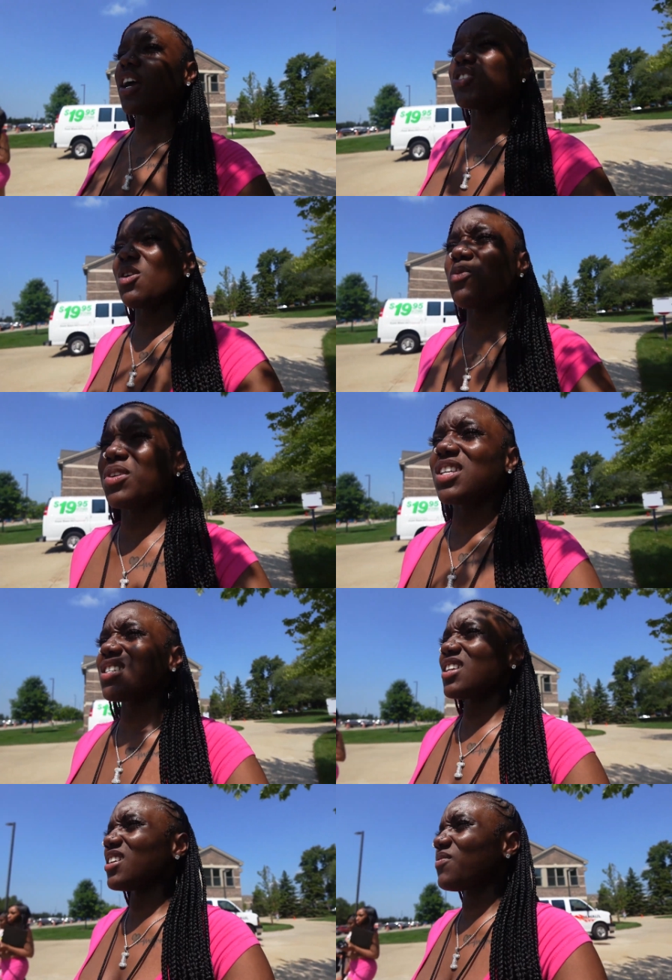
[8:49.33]
catch up when we get
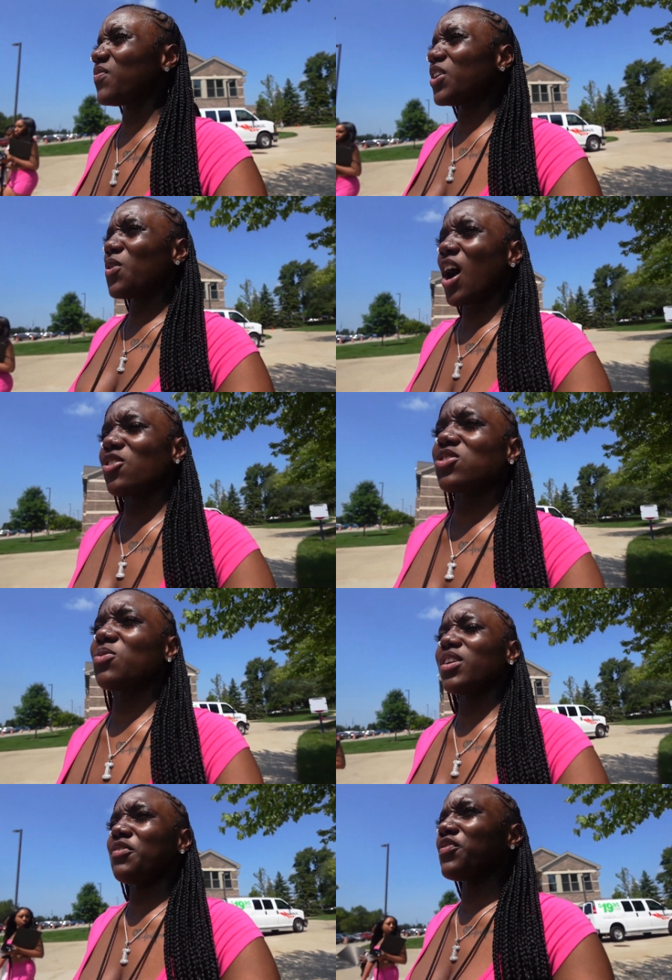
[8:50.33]
to the field house or
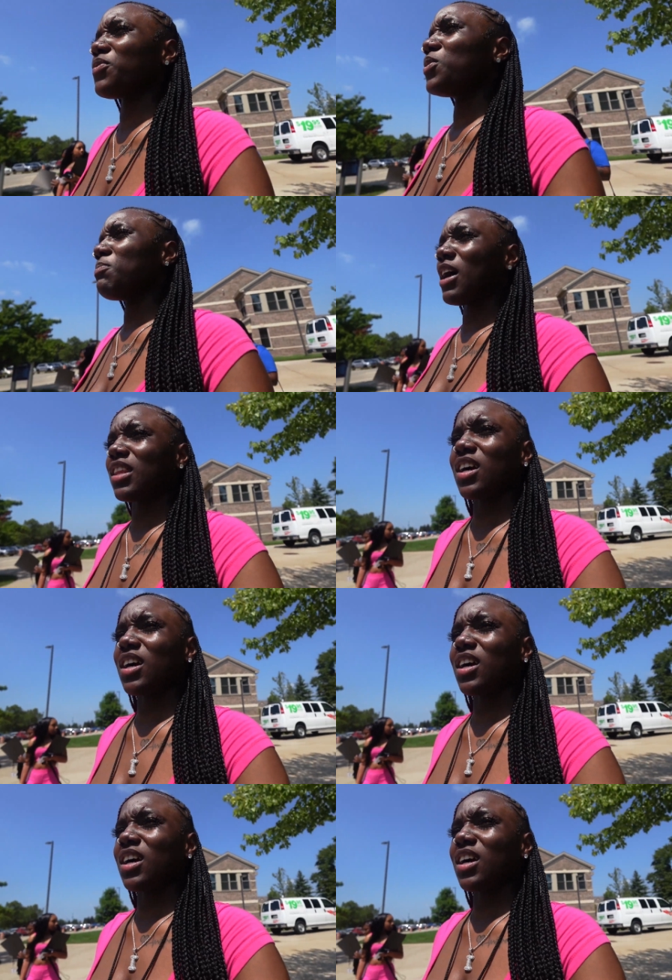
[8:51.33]
whatever we about to